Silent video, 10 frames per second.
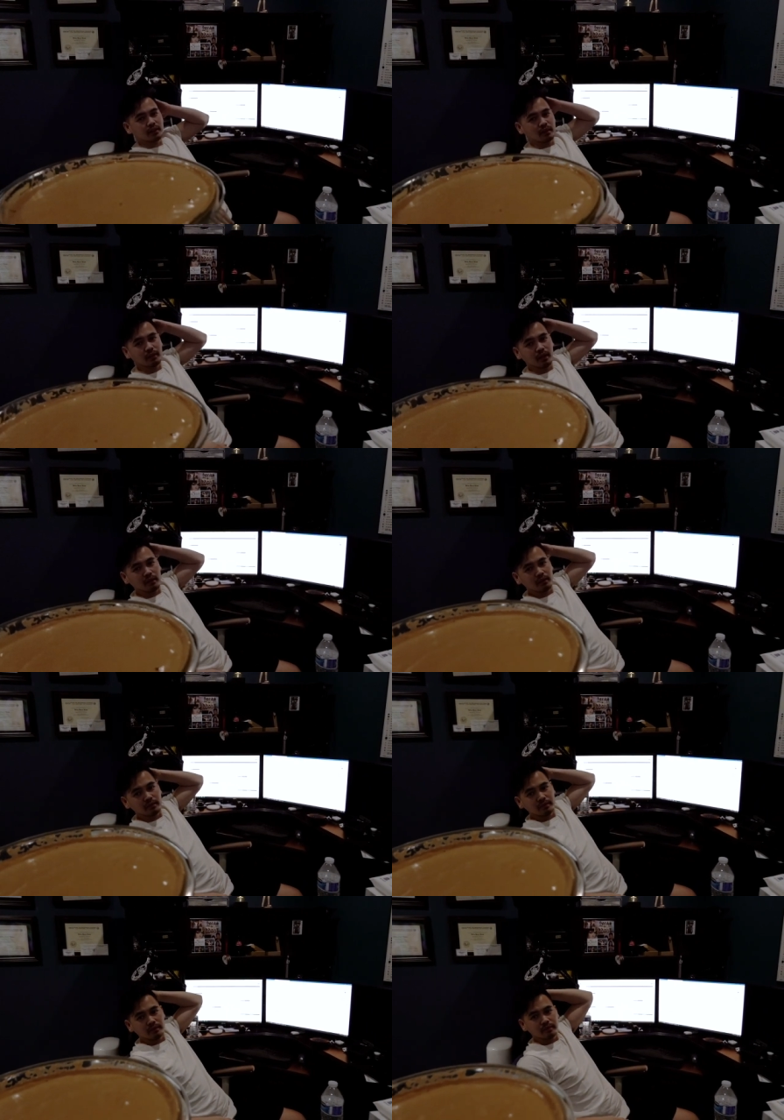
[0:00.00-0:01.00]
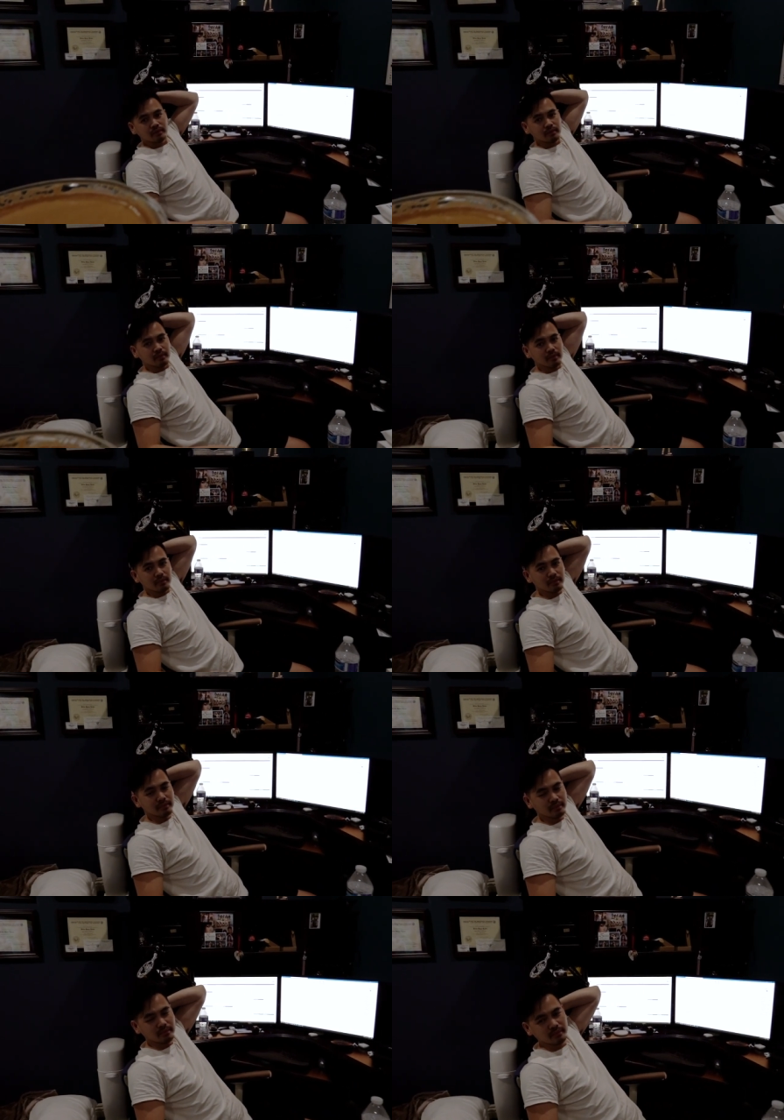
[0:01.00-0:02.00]
it somehow? Yeah.
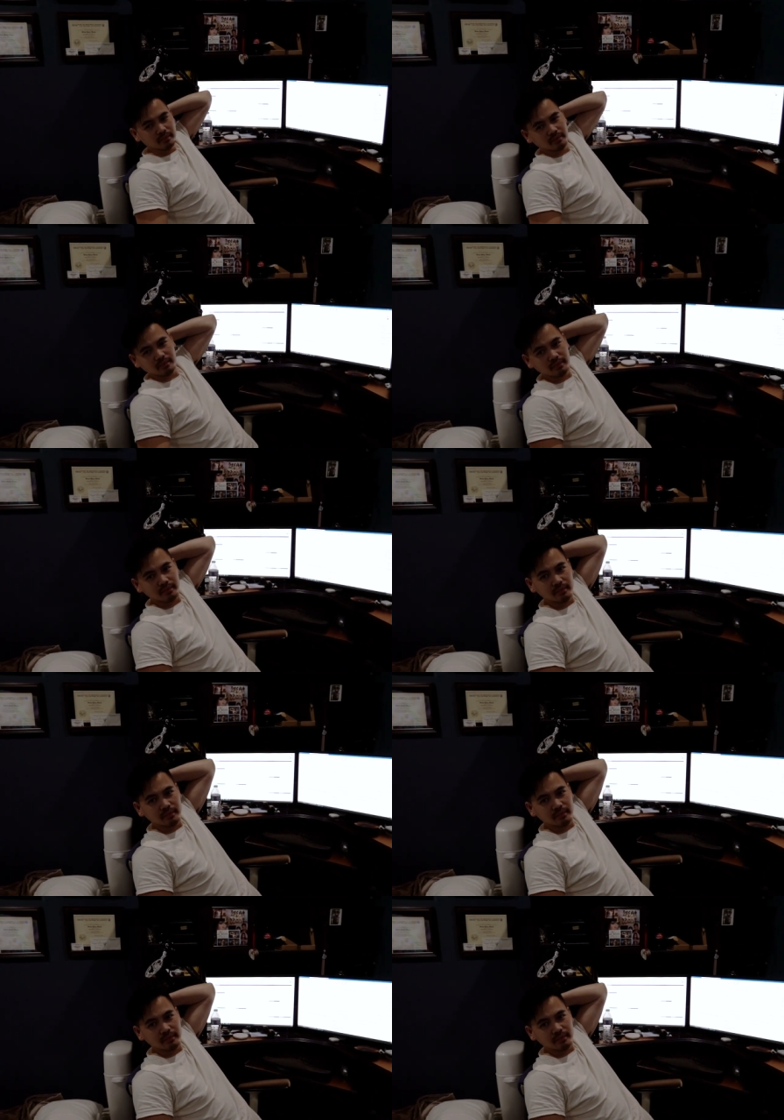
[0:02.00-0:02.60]
Mm. I will.